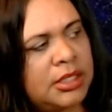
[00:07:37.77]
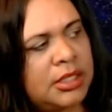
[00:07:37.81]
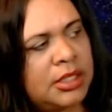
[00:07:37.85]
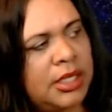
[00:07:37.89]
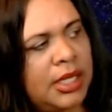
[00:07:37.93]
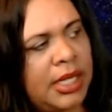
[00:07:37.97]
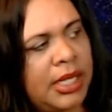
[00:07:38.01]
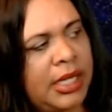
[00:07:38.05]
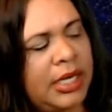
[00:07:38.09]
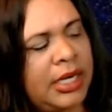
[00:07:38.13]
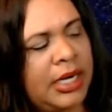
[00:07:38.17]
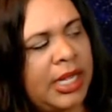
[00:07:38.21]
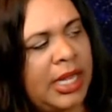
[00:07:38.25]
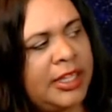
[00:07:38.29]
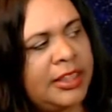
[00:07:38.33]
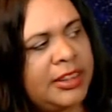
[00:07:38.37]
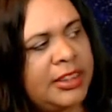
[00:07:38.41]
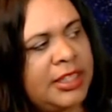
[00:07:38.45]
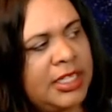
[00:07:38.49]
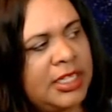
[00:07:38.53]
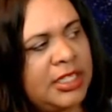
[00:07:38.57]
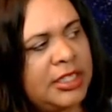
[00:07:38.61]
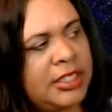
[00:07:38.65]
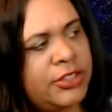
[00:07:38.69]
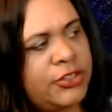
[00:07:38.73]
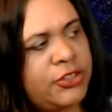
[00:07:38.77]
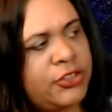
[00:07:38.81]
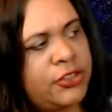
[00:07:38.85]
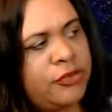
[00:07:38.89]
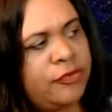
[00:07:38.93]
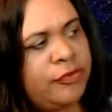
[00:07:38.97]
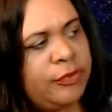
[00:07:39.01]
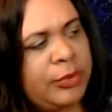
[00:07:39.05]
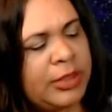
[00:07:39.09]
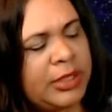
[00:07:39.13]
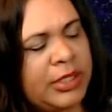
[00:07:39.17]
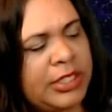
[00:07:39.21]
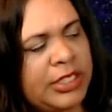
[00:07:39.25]
And I think that you
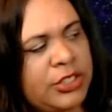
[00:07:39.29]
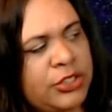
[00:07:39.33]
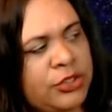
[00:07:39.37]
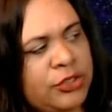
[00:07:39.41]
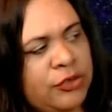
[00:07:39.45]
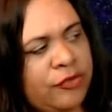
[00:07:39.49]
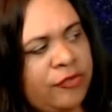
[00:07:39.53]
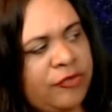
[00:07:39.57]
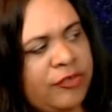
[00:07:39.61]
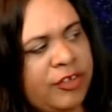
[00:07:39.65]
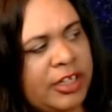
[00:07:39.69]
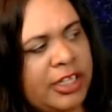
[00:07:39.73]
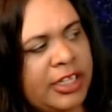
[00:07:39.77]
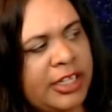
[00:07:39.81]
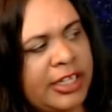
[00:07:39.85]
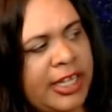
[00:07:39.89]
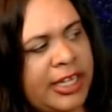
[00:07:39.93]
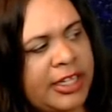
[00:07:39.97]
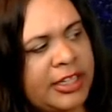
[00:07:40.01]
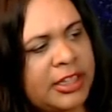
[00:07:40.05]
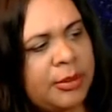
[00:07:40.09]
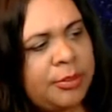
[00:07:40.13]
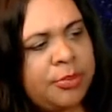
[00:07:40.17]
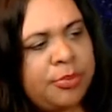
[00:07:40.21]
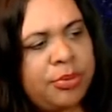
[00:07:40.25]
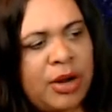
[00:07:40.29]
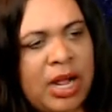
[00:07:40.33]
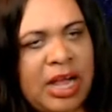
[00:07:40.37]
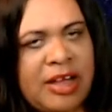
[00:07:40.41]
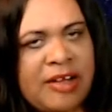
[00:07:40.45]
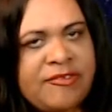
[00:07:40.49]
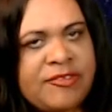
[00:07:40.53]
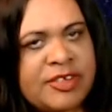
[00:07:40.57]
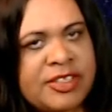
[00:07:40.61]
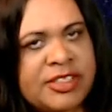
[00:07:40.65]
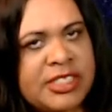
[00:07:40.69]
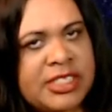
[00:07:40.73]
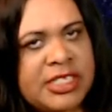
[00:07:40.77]
really do feel like the
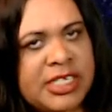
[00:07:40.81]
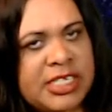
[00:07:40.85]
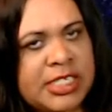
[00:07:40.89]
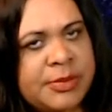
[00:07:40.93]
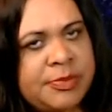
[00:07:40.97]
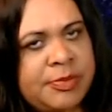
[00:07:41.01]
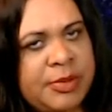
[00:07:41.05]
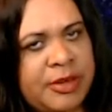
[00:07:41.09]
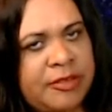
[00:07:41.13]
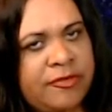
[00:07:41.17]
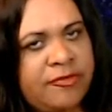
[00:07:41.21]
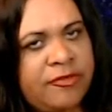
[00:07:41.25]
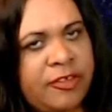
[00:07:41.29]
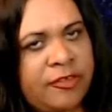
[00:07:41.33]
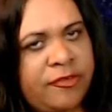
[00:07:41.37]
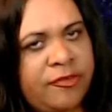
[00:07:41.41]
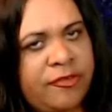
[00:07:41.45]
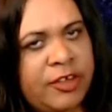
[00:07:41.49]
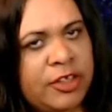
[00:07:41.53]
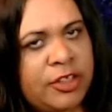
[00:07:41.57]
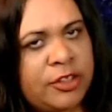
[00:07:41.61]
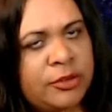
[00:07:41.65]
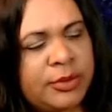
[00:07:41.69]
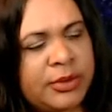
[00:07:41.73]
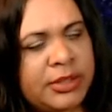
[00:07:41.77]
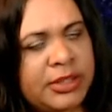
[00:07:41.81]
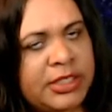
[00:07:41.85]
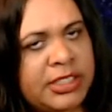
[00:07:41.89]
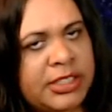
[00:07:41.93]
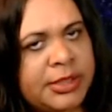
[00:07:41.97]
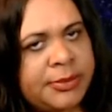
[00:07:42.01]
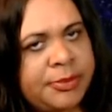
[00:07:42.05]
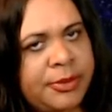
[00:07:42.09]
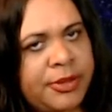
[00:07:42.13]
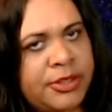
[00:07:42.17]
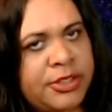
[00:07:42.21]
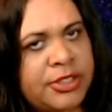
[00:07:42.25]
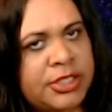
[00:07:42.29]
prophecy has been fulfilled with this
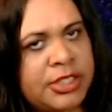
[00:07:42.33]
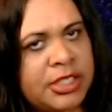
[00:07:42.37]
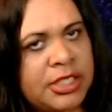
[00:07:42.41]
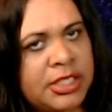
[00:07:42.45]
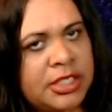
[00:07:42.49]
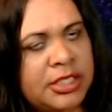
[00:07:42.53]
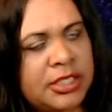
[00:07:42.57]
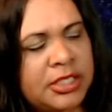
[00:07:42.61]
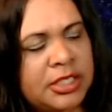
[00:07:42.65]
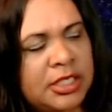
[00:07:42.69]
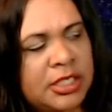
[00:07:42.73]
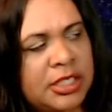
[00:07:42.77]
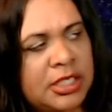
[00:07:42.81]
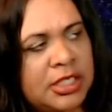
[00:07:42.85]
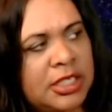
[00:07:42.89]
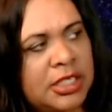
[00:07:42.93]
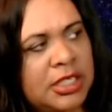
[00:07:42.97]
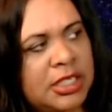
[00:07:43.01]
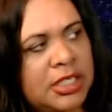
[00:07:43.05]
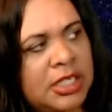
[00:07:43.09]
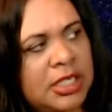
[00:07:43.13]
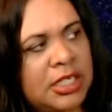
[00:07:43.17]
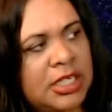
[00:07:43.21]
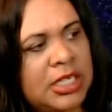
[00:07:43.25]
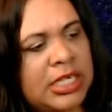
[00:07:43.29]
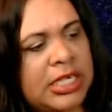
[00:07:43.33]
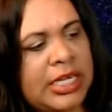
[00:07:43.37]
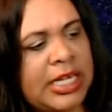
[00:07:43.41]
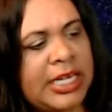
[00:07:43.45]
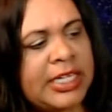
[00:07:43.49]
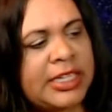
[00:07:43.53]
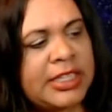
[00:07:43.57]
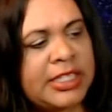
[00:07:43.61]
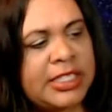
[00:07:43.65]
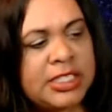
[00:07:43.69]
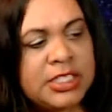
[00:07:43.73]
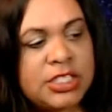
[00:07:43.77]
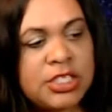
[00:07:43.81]
person.
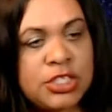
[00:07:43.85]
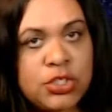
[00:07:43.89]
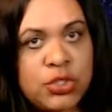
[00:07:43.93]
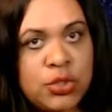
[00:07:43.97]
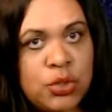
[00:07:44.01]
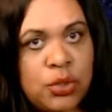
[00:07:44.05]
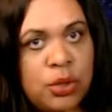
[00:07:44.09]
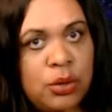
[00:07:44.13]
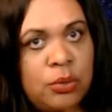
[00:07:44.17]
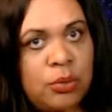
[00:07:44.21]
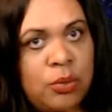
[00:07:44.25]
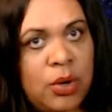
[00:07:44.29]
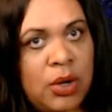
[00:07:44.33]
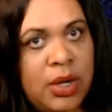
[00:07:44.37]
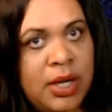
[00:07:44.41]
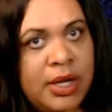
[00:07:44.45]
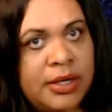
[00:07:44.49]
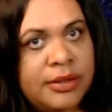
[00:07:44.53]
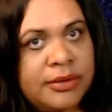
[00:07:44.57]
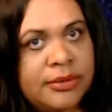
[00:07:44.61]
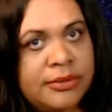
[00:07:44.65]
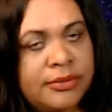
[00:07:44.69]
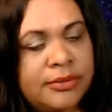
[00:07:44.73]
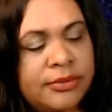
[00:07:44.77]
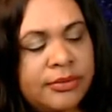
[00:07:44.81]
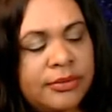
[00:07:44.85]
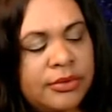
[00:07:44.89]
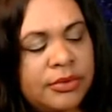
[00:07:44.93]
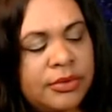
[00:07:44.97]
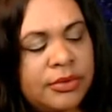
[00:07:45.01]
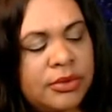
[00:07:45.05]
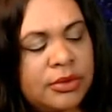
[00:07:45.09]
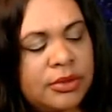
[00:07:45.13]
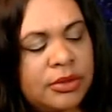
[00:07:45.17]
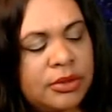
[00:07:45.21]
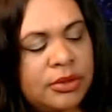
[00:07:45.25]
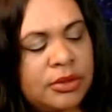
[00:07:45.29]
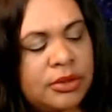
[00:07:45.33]
Like this is your one.
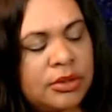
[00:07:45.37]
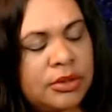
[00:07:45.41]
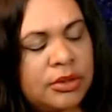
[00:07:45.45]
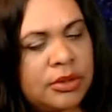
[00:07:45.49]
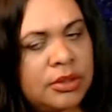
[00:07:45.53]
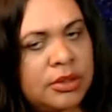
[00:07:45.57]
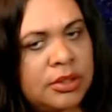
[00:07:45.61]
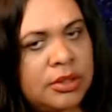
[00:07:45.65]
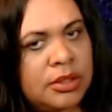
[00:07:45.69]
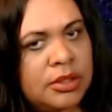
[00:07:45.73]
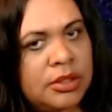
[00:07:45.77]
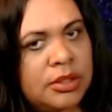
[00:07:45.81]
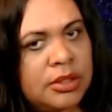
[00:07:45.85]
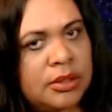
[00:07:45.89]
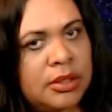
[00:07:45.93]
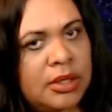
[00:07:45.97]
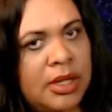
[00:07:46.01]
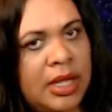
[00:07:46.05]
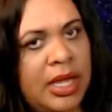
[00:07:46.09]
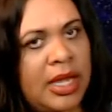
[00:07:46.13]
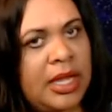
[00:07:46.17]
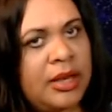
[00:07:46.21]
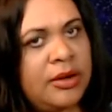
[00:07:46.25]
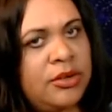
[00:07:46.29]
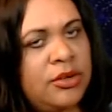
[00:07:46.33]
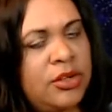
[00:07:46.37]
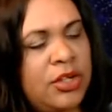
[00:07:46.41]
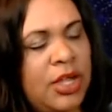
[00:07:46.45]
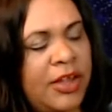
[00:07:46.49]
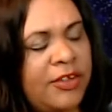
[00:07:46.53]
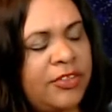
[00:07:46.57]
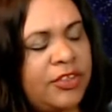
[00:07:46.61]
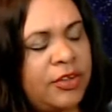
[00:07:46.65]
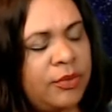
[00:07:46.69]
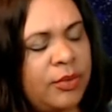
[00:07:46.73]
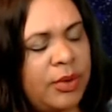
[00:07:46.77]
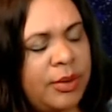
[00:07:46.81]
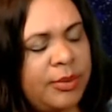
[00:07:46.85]
And you
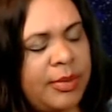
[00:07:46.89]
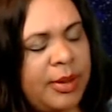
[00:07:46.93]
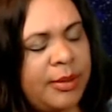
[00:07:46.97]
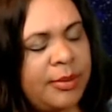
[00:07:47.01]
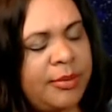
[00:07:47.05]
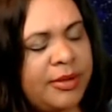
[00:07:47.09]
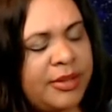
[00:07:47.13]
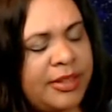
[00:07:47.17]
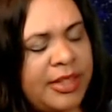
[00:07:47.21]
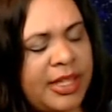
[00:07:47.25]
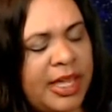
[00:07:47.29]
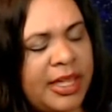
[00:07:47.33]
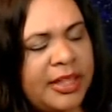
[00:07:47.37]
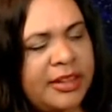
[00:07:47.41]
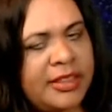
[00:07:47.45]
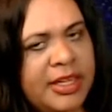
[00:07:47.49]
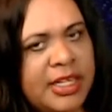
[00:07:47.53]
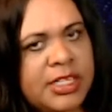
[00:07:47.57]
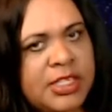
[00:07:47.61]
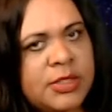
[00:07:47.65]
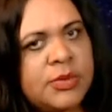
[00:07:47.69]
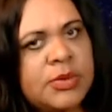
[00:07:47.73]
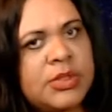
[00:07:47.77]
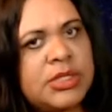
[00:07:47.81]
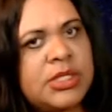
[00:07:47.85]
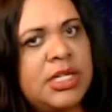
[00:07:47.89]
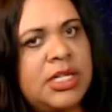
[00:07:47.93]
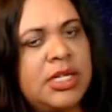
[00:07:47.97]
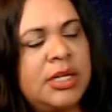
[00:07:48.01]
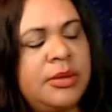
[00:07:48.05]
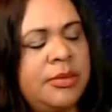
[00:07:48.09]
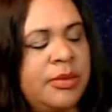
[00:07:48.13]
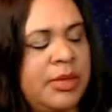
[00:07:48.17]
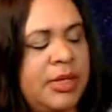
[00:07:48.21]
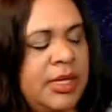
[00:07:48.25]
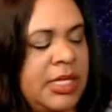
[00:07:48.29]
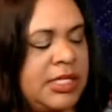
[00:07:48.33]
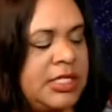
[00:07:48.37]
have to remember that. And that's what's going
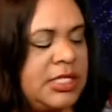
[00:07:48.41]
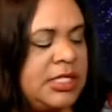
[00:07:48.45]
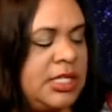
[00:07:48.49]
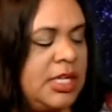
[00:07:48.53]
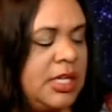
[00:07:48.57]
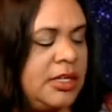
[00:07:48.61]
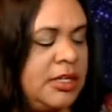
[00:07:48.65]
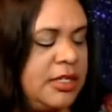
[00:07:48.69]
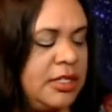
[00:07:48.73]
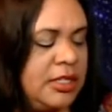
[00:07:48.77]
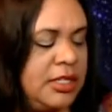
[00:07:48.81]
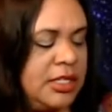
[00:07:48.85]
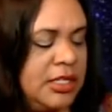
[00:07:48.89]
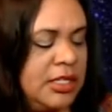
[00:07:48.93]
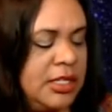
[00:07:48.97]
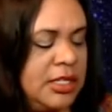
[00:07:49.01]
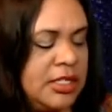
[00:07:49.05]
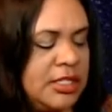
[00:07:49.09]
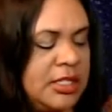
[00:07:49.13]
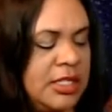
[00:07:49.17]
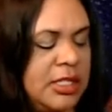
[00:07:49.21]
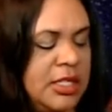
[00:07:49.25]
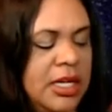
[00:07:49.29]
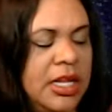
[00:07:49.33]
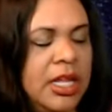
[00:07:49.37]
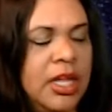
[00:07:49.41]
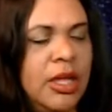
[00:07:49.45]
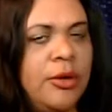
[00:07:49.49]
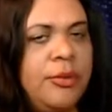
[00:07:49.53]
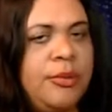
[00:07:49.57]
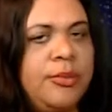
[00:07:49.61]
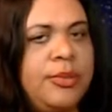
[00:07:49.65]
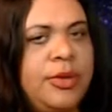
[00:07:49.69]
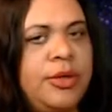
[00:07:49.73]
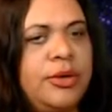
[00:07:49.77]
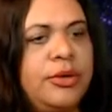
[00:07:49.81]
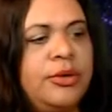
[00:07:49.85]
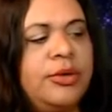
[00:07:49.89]
to, that's another thing that's going to
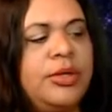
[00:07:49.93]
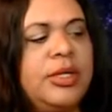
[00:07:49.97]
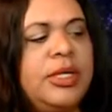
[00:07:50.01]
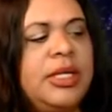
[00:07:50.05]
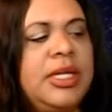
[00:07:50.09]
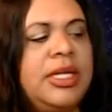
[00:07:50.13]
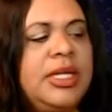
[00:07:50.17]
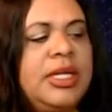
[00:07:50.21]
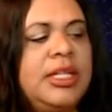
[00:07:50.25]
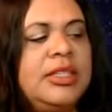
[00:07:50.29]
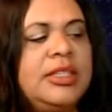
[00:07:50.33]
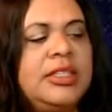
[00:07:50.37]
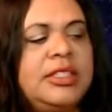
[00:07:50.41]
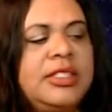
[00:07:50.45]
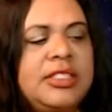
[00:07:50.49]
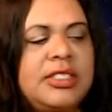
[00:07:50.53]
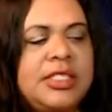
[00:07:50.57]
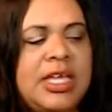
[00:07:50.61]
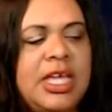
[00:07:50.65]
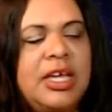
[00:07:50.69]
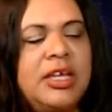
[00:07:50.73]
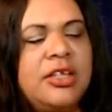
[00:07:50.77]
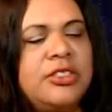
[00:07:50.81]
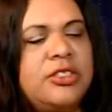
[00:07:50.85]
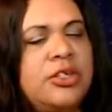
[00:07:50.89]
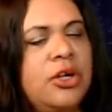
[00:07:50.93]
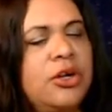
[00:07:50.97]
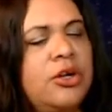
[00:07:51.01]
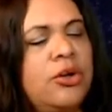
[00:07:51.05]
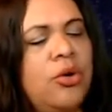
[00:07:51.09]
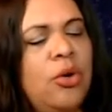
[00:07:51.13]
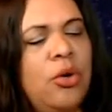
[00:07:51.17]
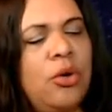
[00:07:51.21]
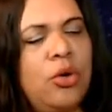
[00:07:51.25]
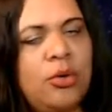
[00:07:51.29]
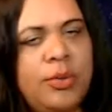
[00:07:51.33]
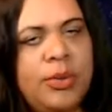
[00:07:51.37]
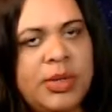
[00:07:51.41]
help you. Scales aren't
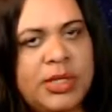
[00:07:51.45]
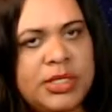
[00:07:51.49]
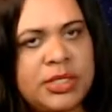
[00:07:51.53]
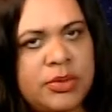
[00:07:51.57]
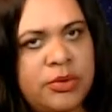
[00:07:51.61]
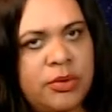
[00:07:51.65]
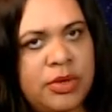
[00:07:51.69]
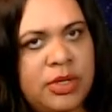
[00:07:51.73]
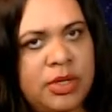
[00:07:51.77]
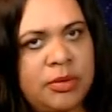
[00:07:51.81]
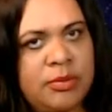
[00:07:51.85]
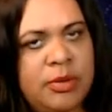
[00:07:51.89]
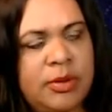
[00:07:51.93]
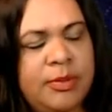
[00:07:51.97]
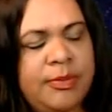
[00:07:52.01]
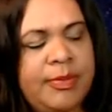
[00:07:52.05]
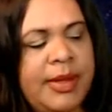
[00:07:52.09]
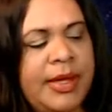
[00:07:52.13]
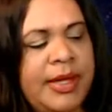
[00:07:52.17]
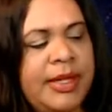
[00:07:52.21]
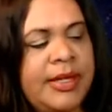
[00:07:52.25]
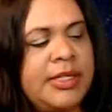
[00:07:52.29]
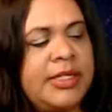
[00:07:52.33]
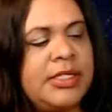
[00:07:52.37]
always going to be balanced.